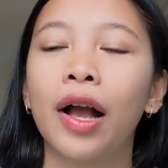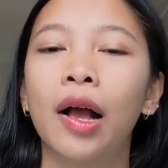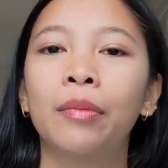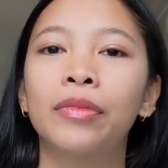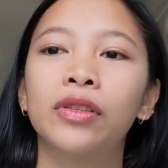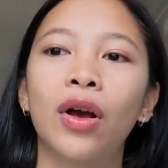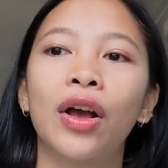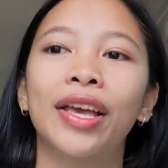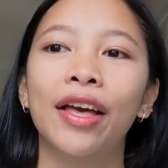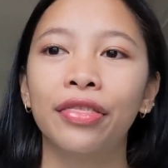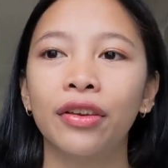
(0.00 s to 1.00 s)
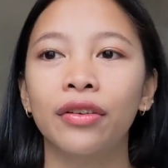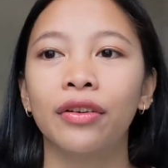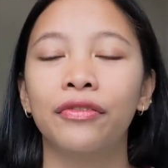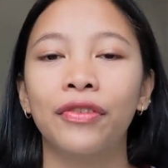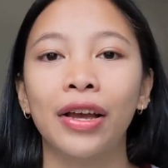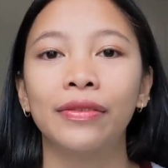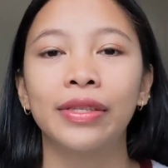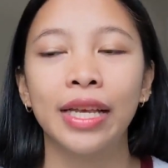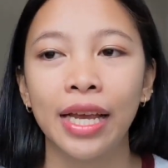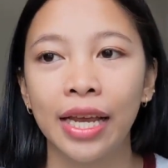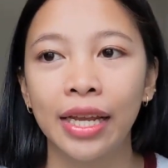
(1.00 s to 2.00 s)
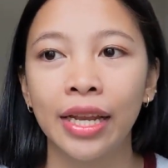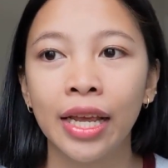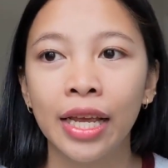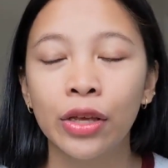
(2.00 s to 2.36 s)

um, so I got there at 5.10.